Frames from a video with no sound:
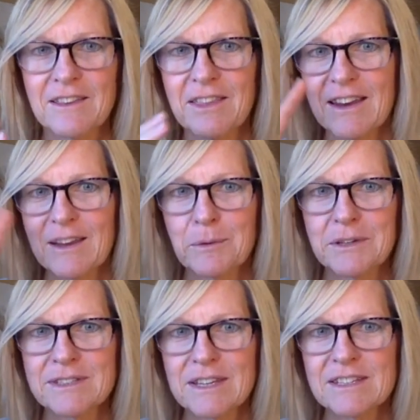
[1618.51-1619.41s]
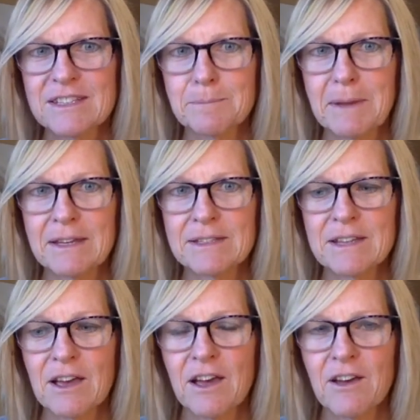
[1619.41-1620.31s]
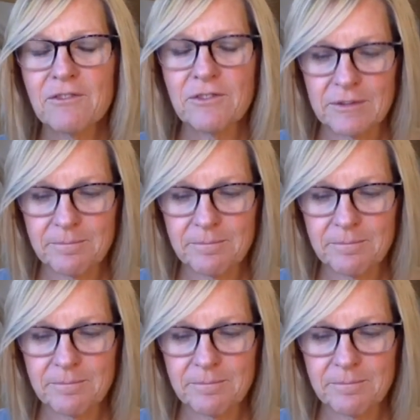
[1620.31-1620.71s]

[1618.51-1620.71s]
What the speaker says: that it was in a space of